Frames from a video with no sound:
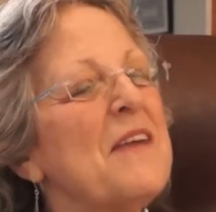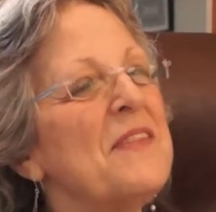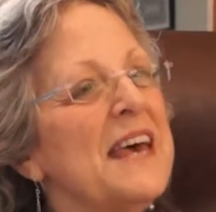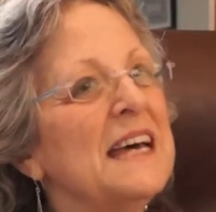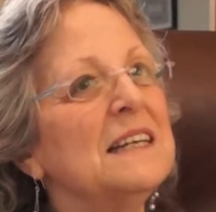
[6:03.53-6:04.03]

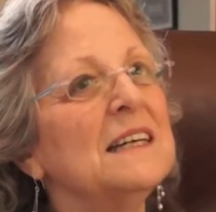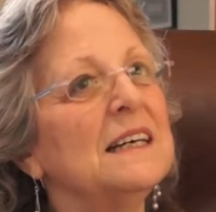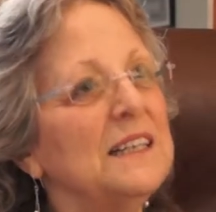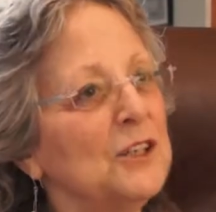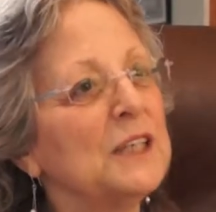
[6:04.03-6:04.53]
And then
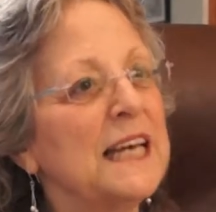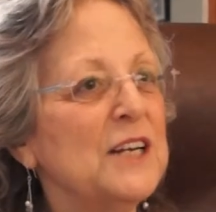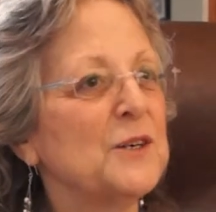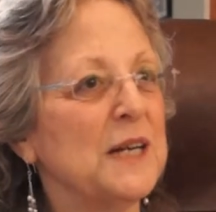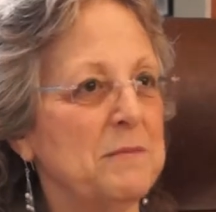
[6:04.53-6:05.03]
a year
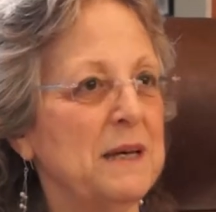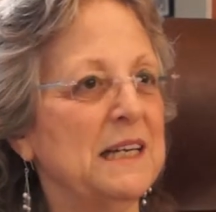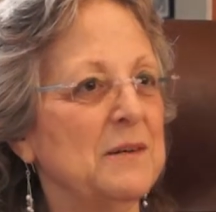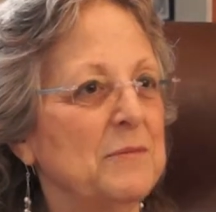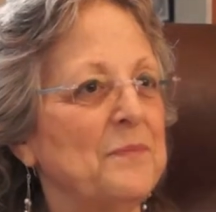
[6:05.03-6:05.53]
later, I met
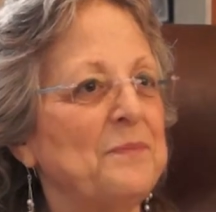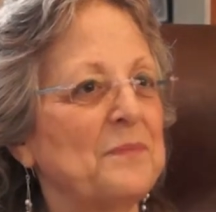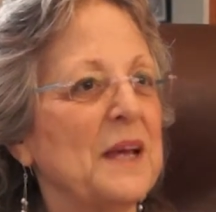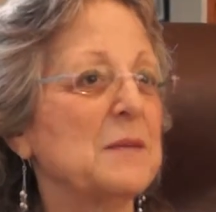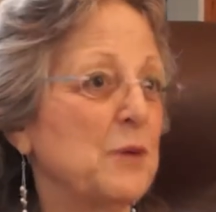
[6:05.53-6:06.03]
him
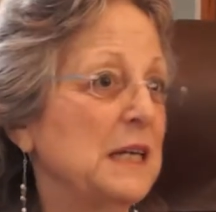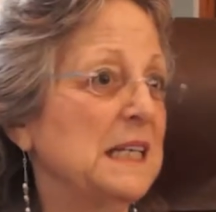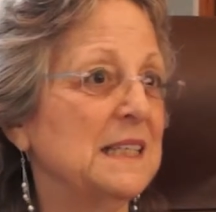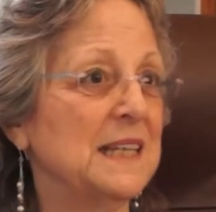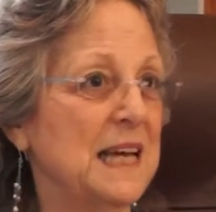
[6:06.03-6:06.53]
on the
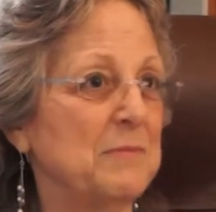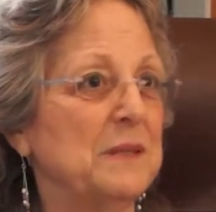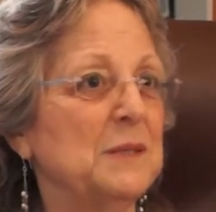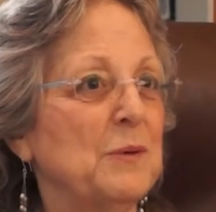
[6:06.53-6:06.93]
Brandeis campus,